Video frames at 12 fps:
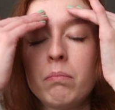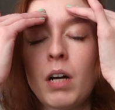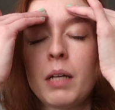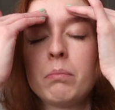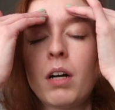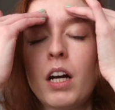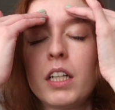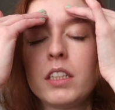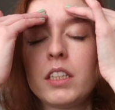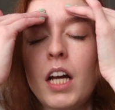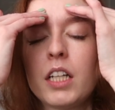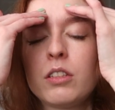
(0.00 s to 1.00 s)
My
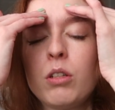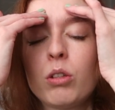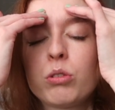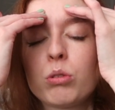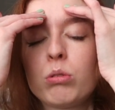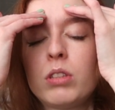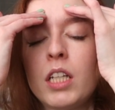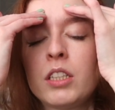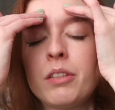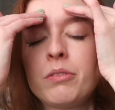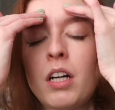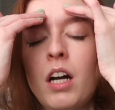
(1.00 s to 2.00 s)
mind has lost all
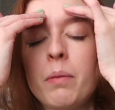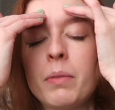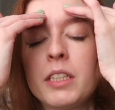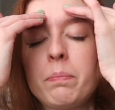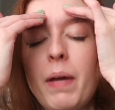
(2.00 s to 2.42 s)
sense of time and